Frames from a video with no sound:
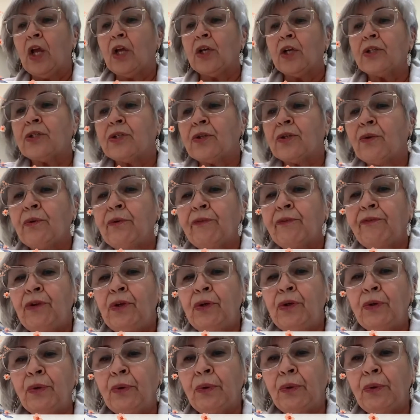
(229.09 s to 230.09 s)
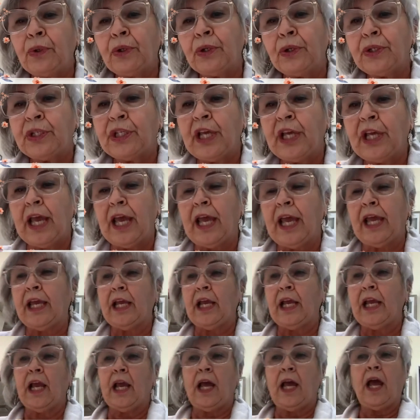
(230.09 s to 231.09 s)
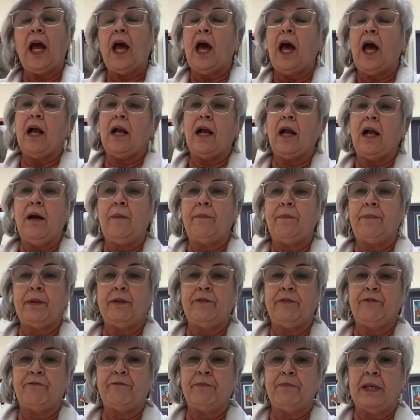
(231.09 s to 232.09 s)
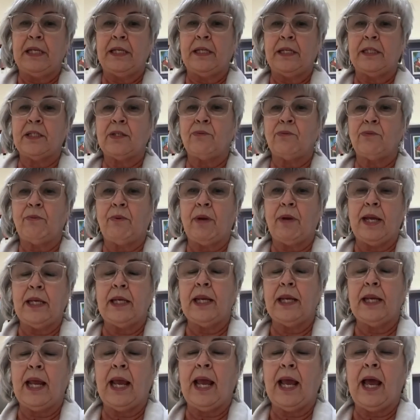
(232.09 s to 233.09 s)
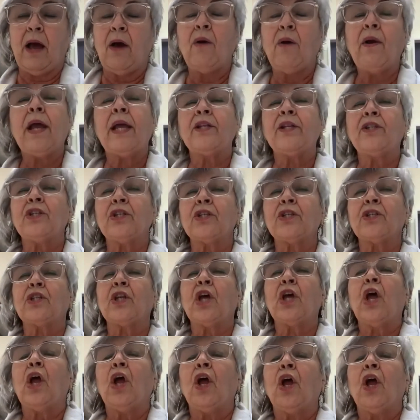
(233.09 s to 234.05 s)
So if you could take a couple of minutes right now and just